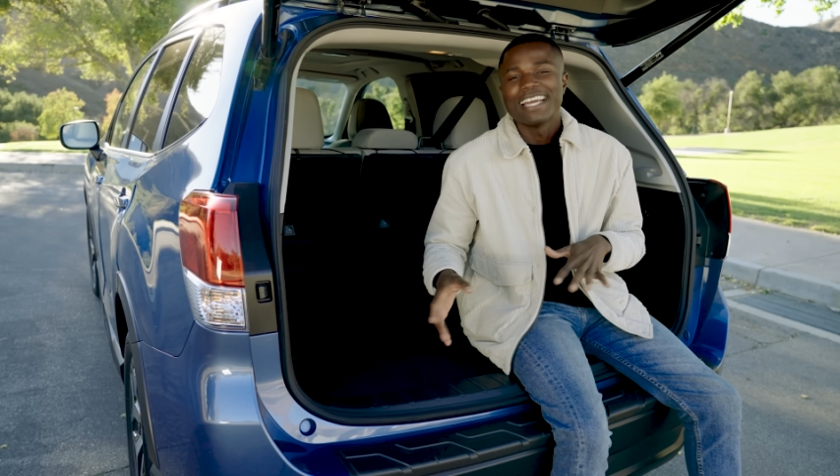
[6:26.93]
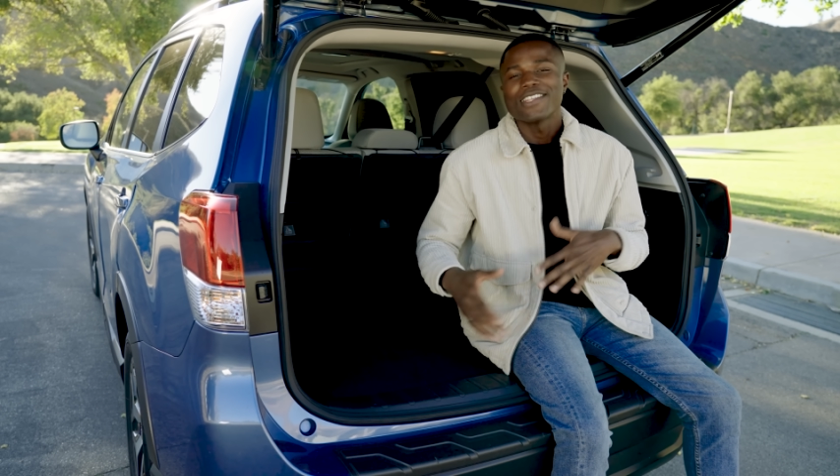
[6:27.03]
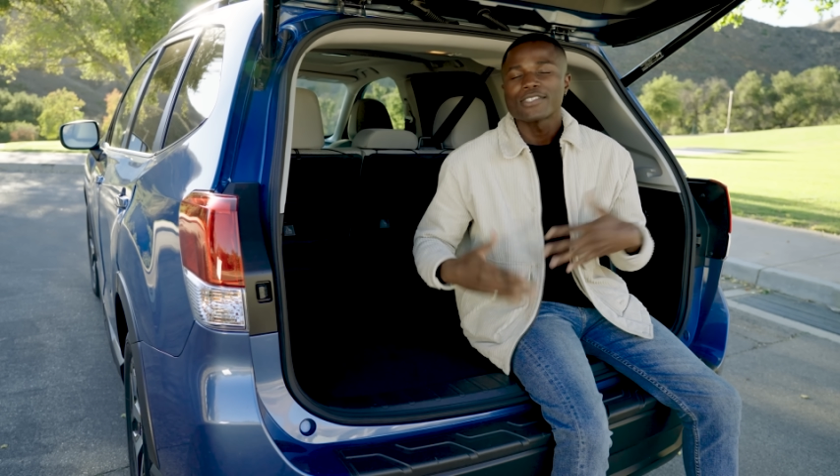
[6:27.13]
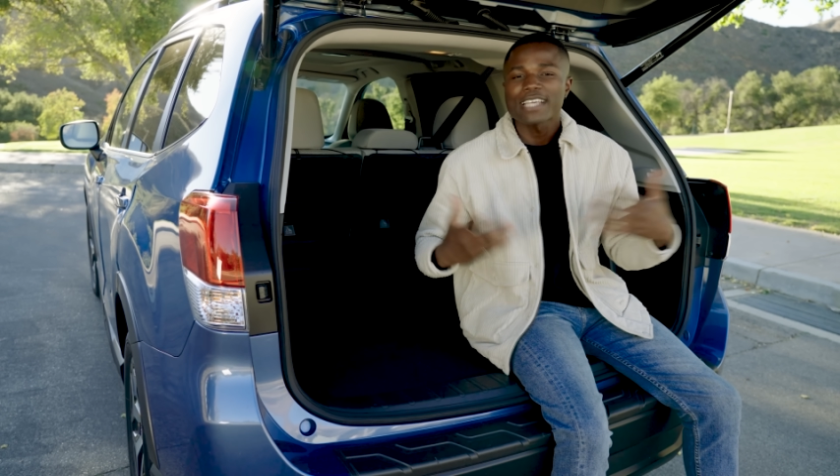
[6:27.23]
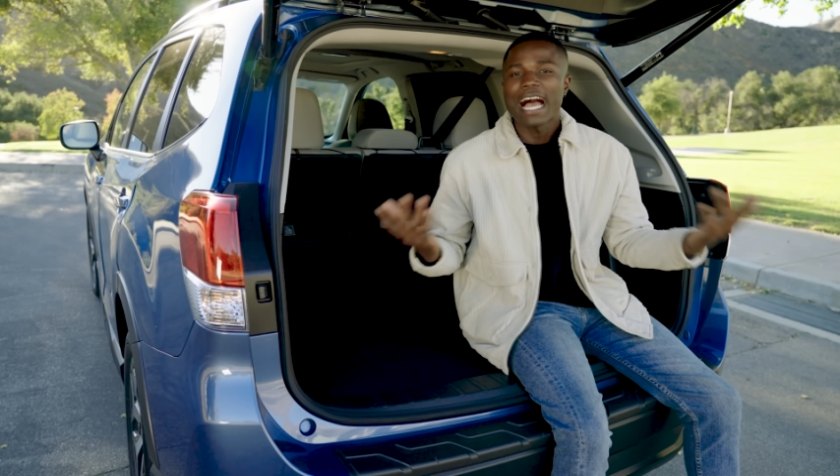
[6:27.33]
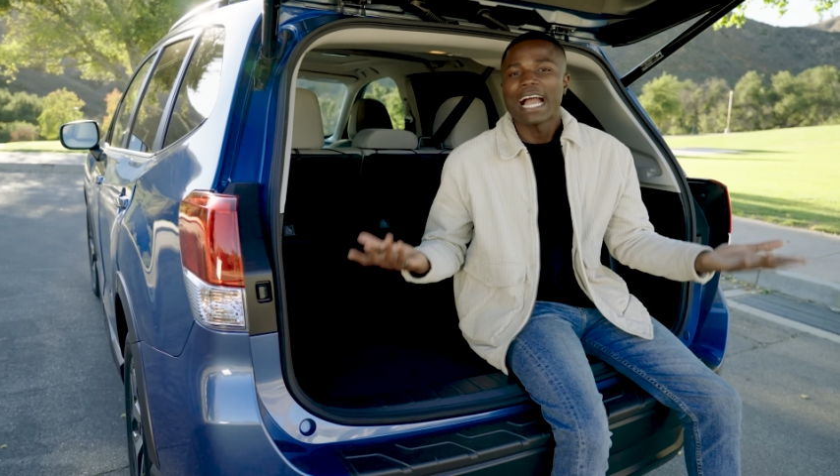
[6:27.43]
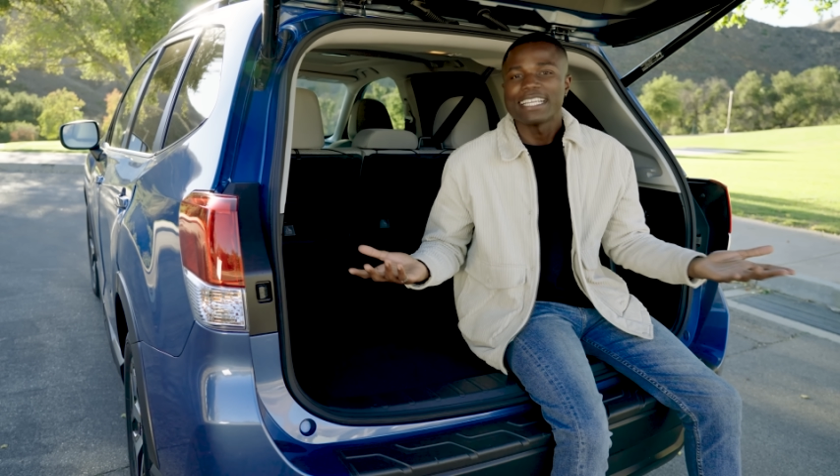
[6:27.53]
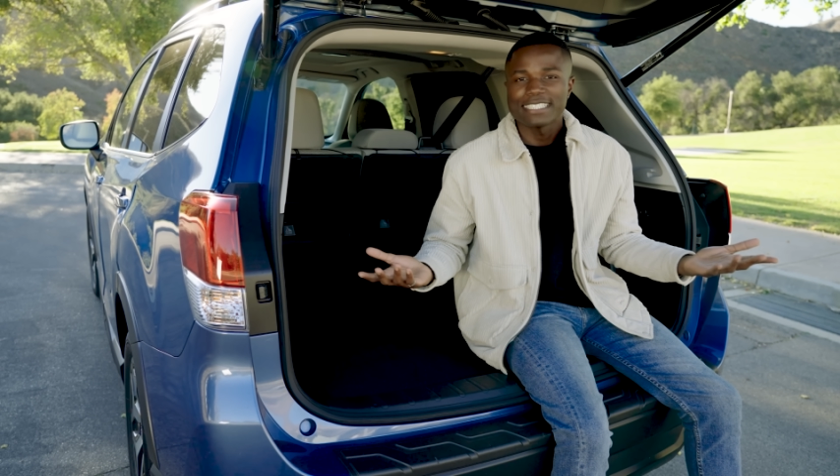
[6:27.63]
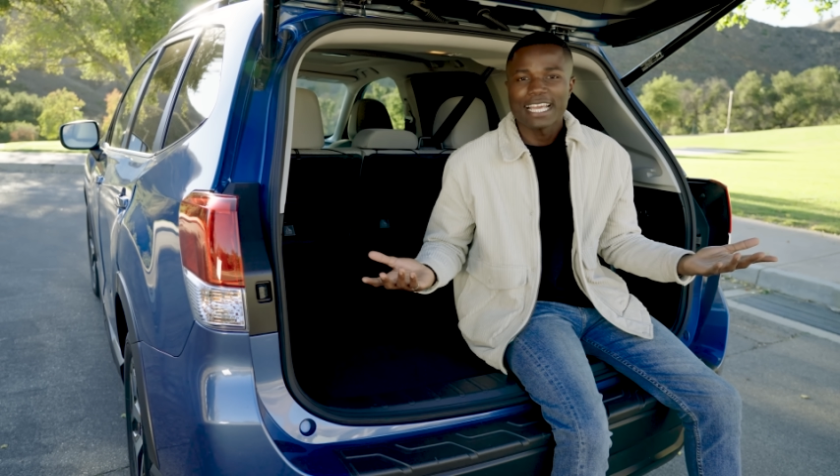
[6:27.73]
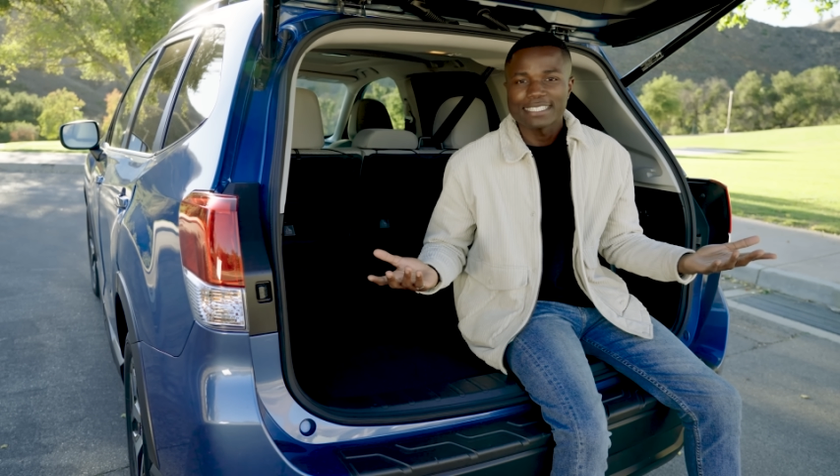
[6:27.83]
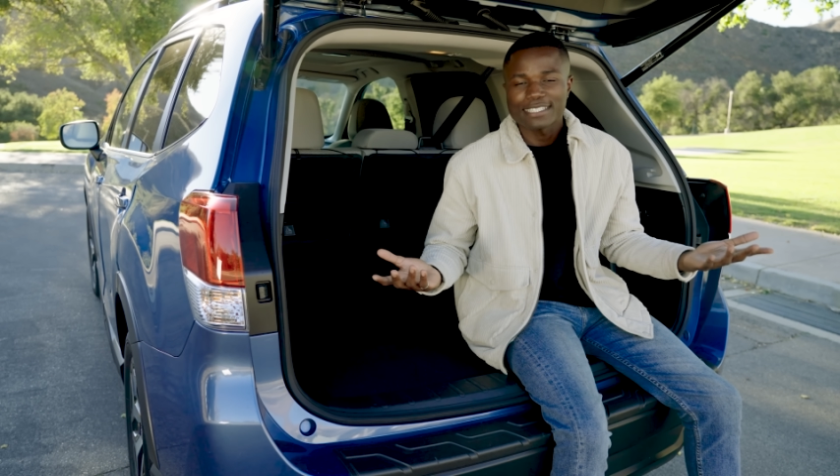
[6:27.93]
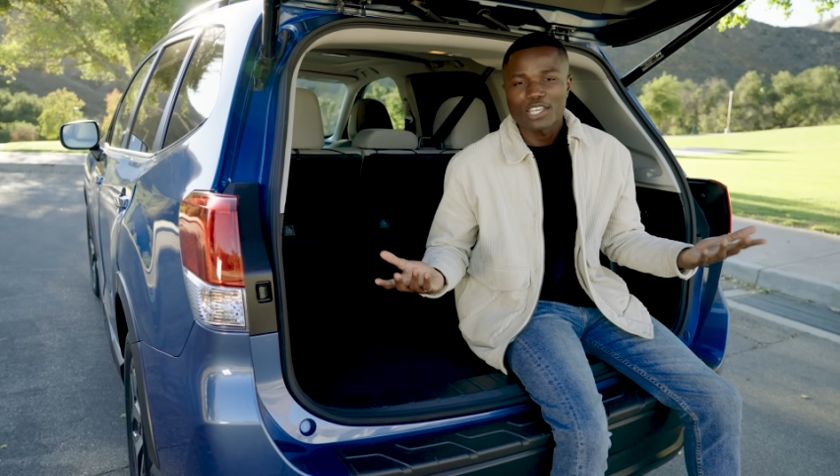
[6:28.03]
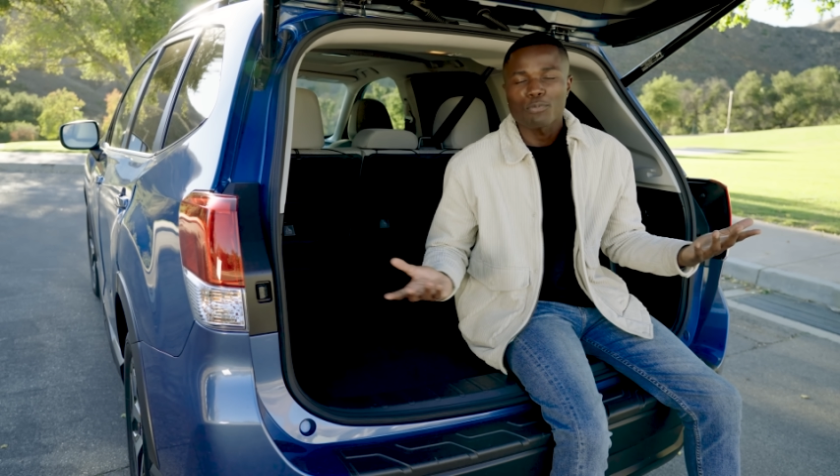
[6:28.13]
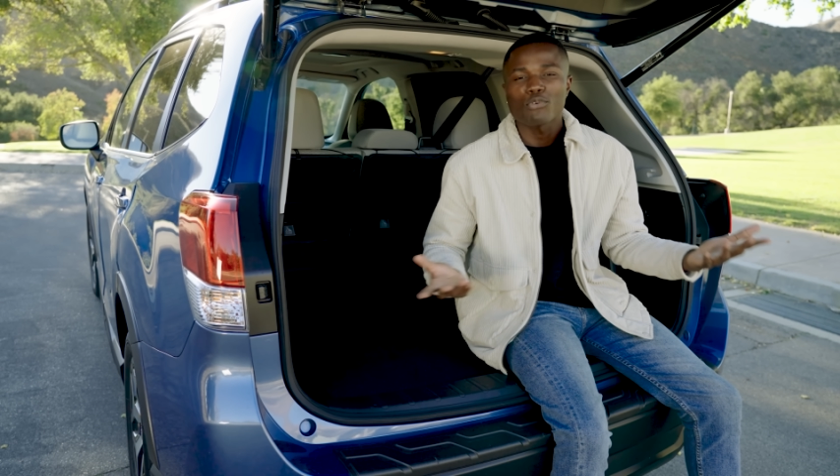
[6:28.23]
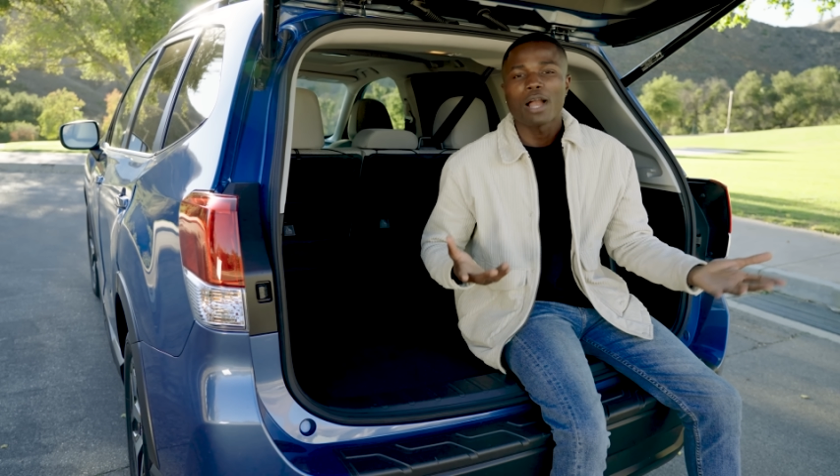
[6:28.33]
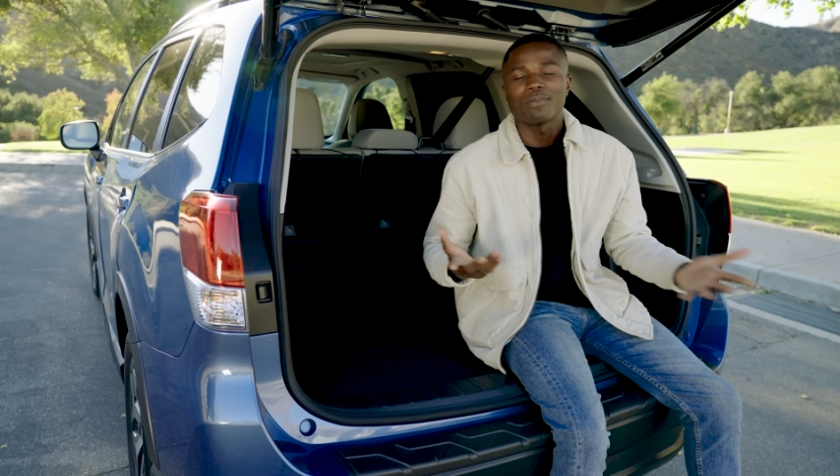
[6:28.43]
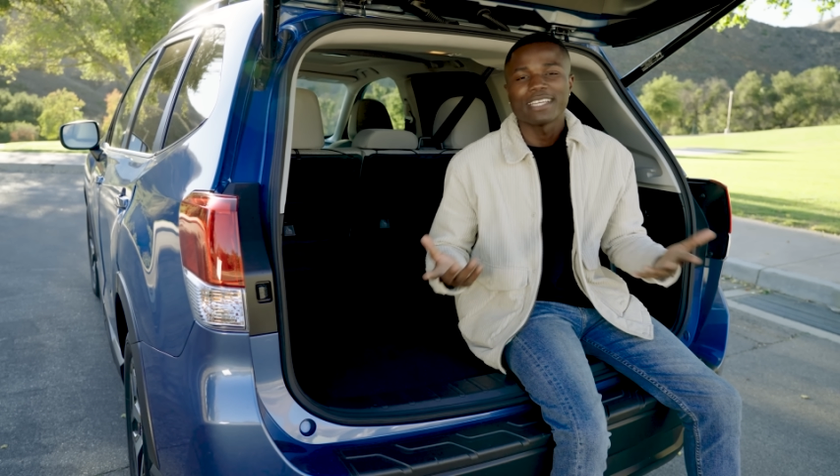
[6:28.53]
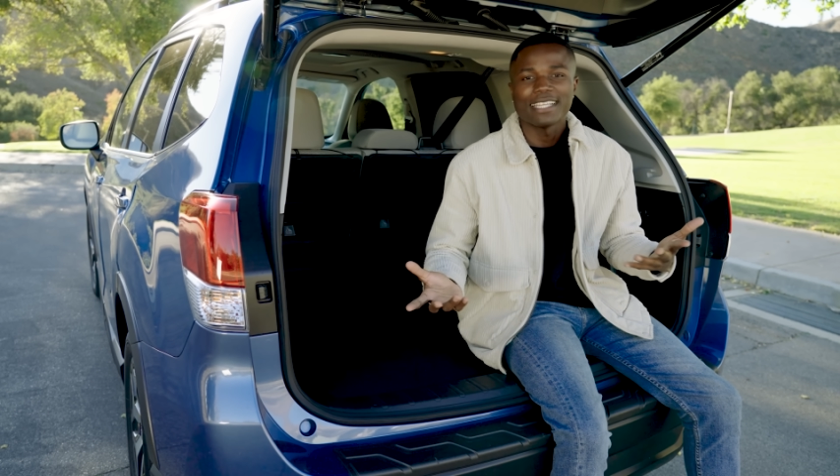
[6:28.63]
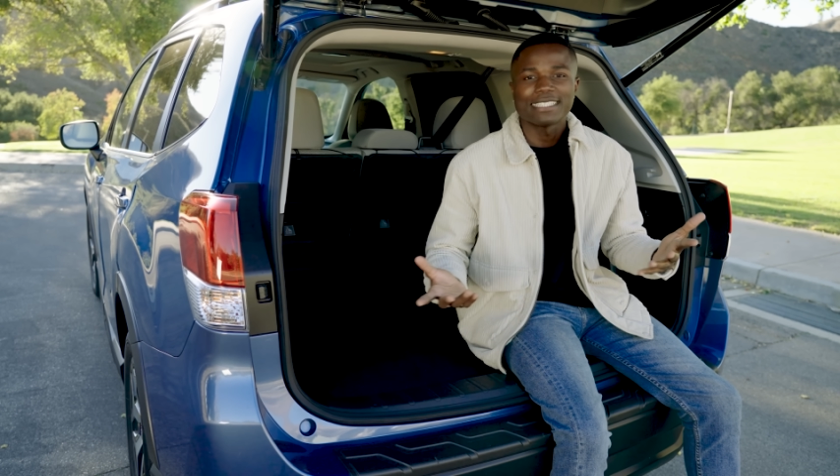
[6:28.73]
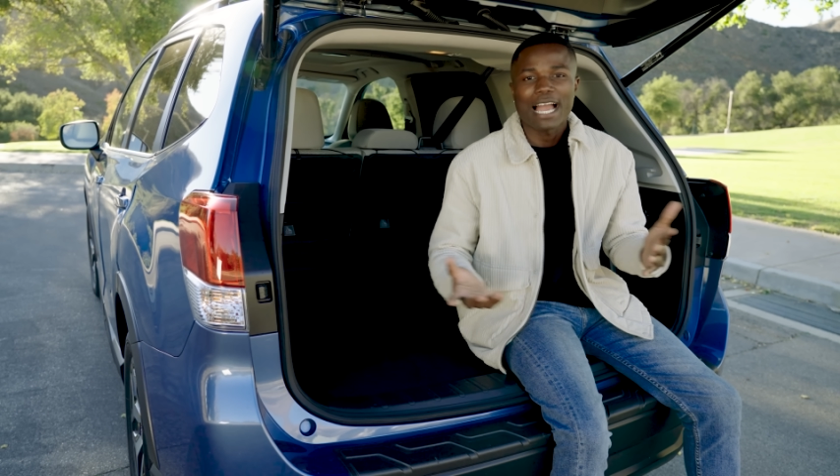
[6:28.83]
there's a high chance that you're probably into